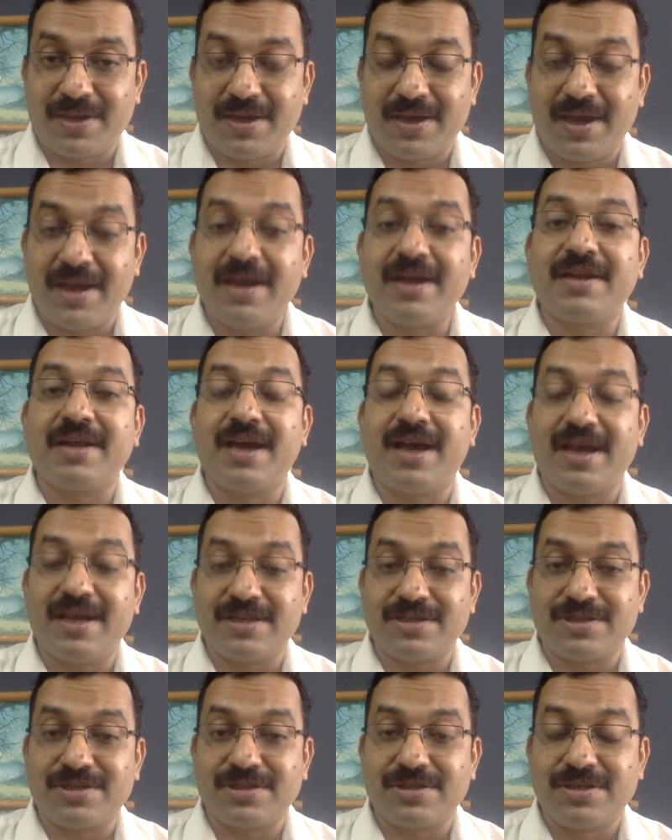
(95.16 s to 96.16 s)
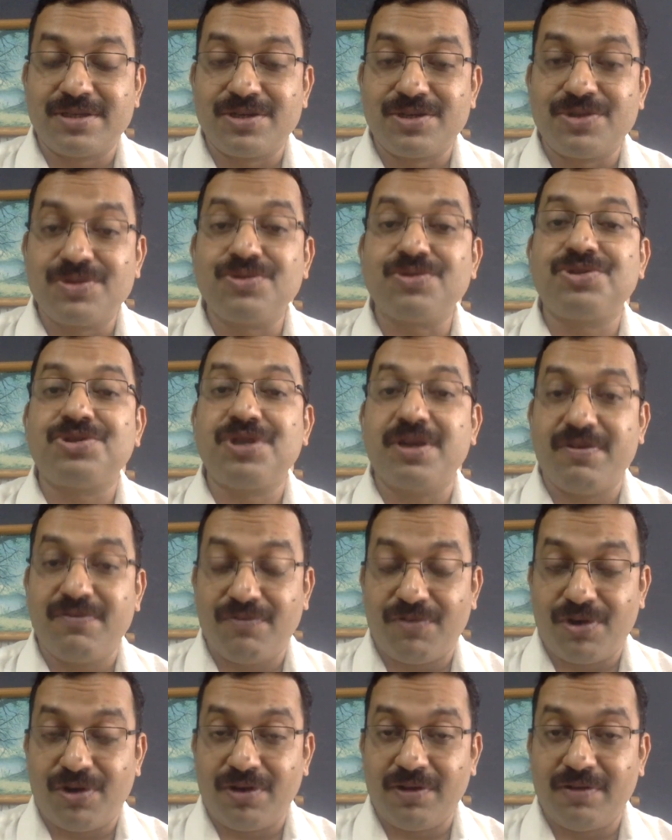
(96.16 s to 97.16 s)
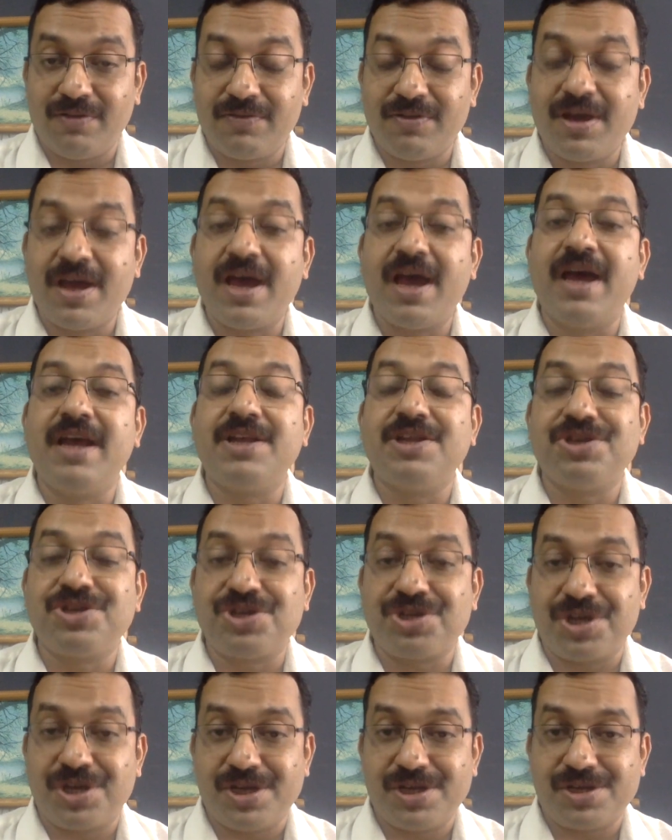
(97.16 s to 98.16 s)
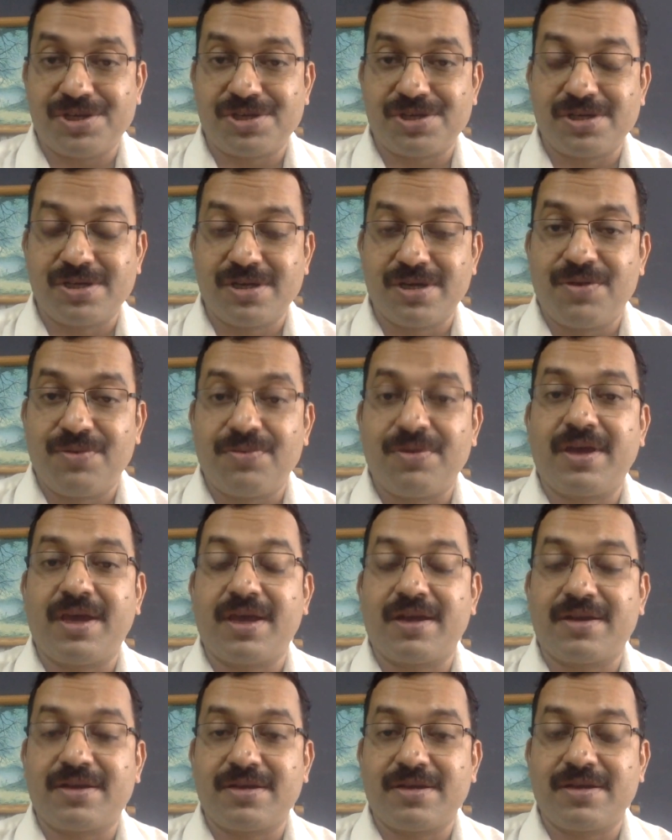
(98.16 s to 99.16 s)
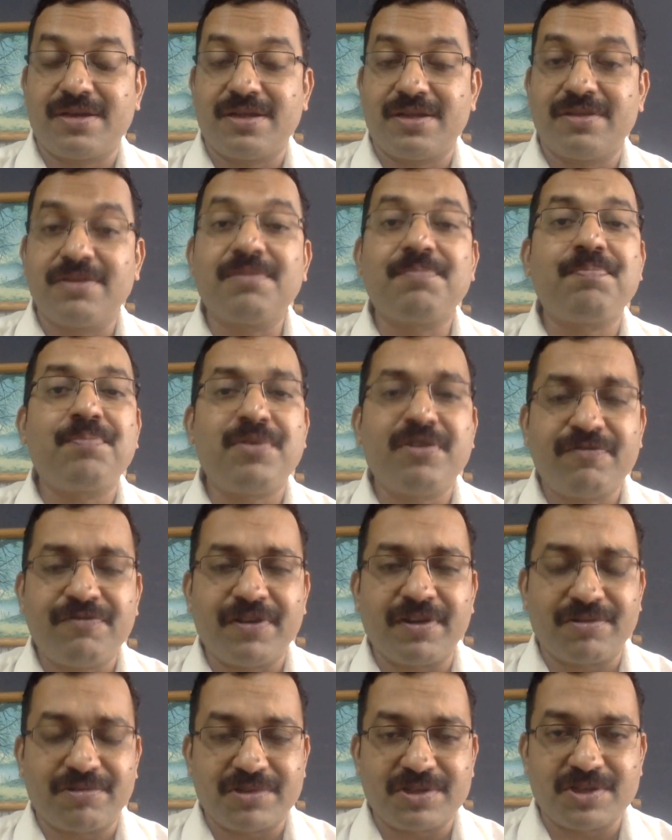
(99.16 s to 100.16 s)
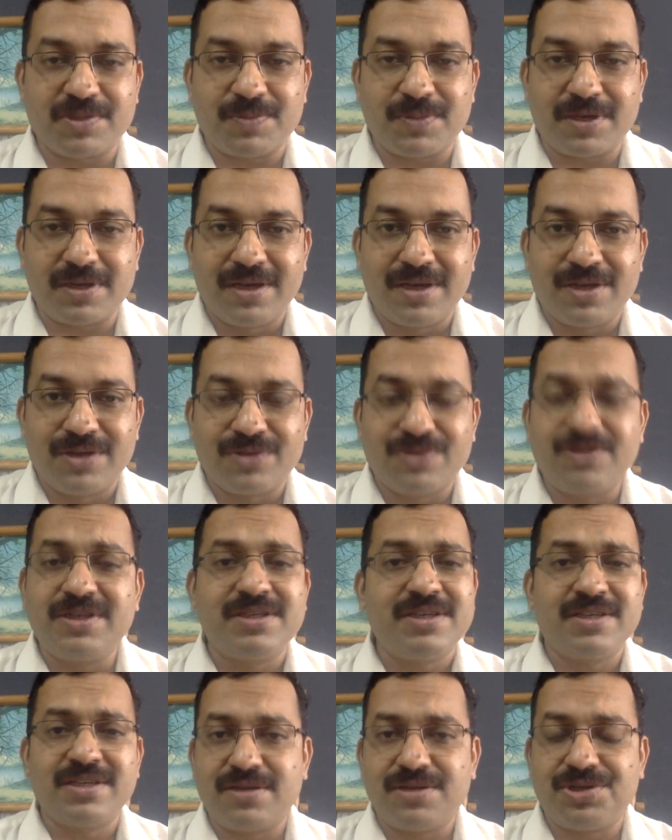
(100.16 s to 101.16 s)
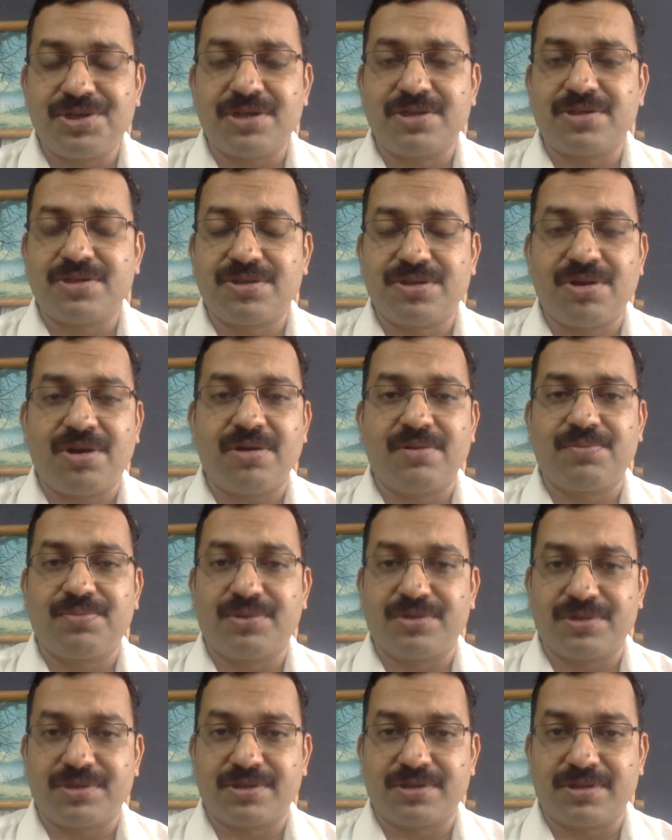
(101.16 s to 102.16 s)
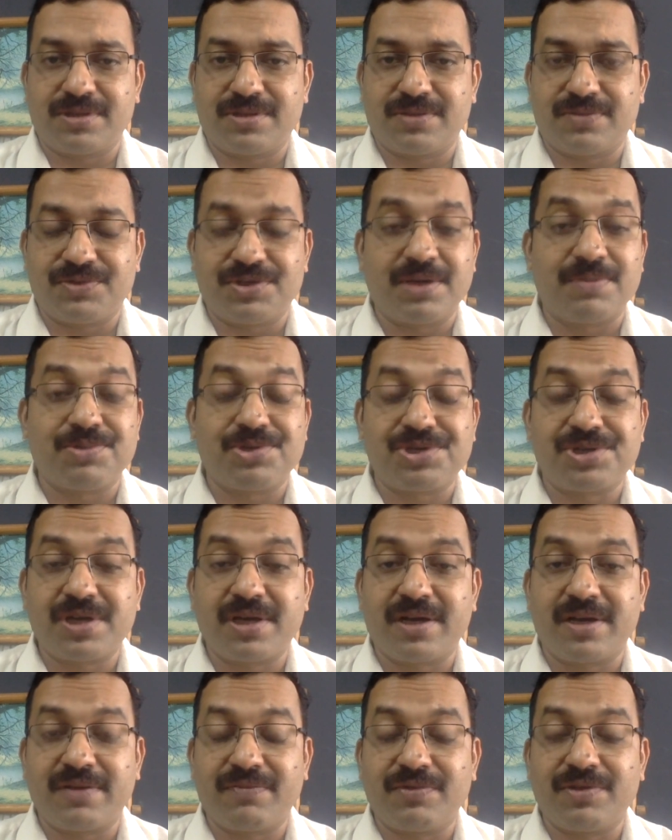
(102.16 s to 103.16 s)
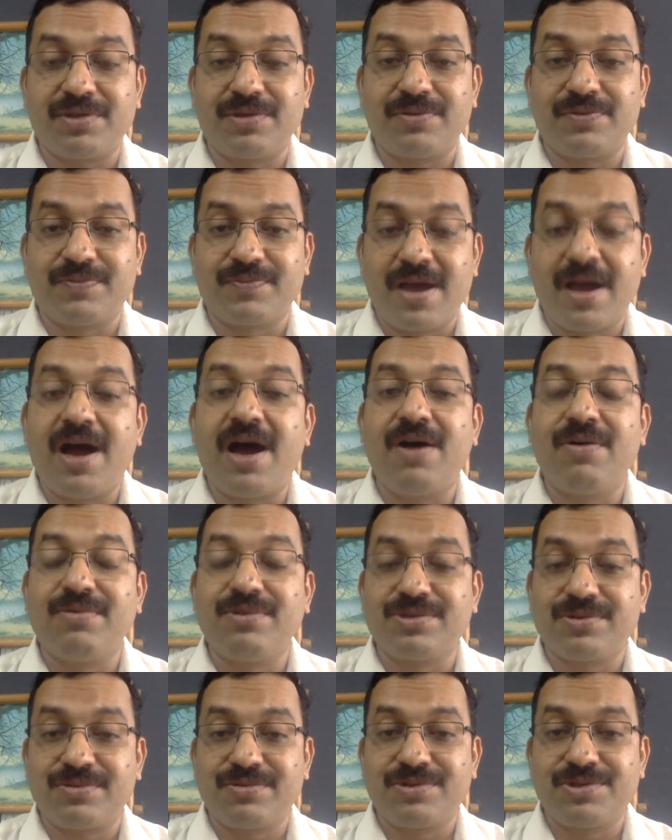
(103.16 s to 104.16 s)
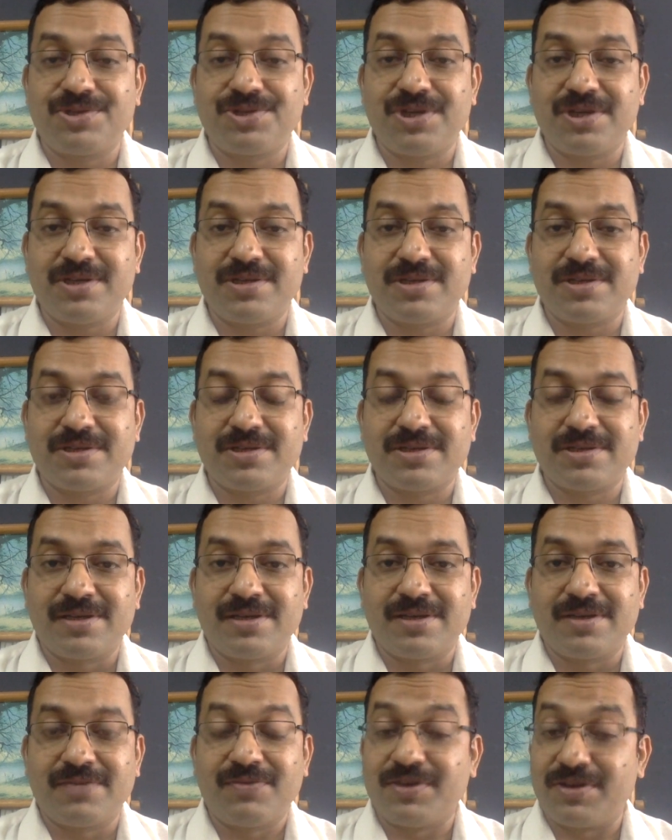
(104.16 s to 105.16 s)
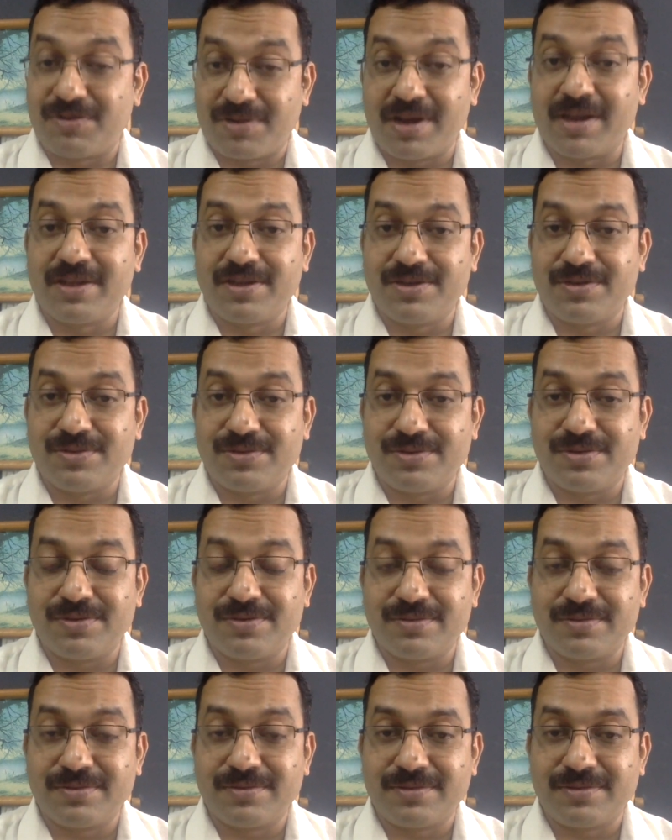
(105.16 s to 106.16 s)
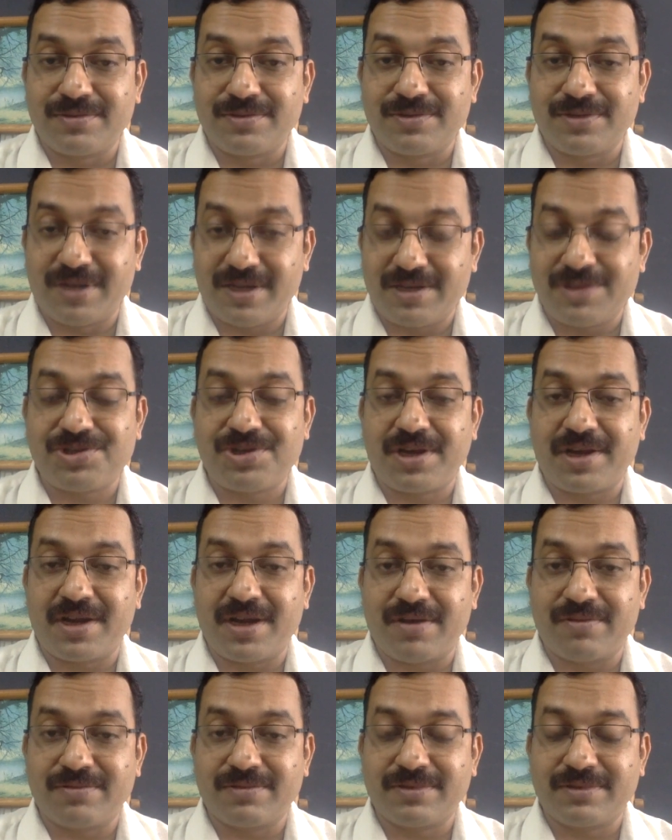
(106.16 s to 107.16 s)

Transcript: it has to evolve and change to get the perfect recipe. So these are just thought processes which I'm sharing with you. How it's going to change, we really don't know. So let's check it out.